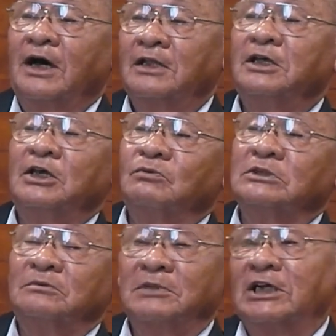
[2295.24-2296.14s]
I think it
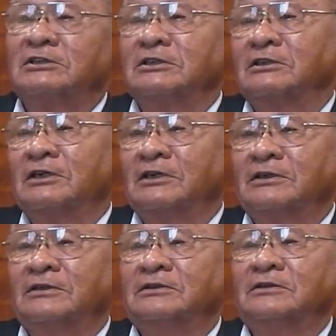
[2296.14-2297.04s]
was a blessing.
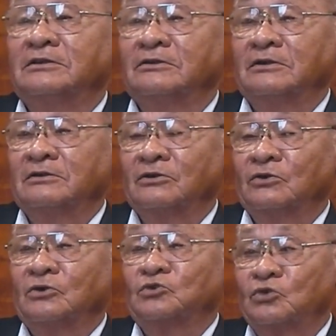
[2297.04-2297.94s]
Uh, you know,
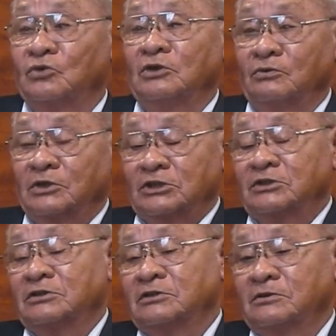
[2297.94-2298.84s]
the Lord truly
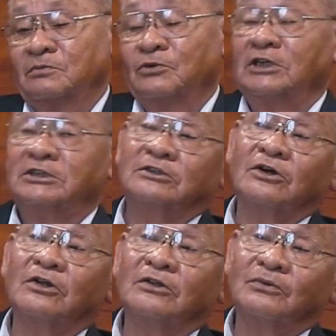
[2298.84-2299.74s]
was present
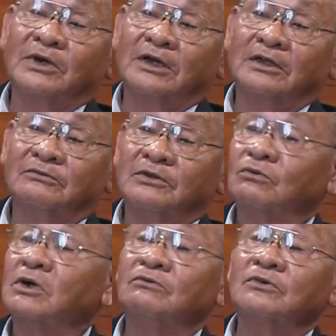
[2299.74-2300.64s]
all the way. If it
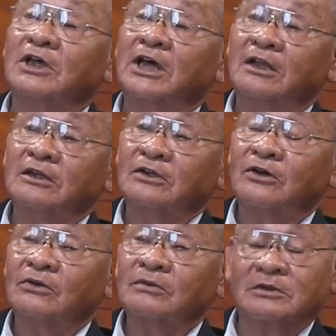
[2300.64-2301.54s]
wasn't for that, you
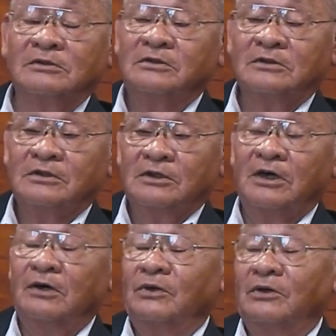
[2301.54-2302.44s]
know,
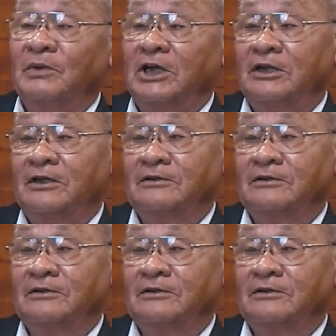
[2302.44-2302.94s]
I wouldn't have made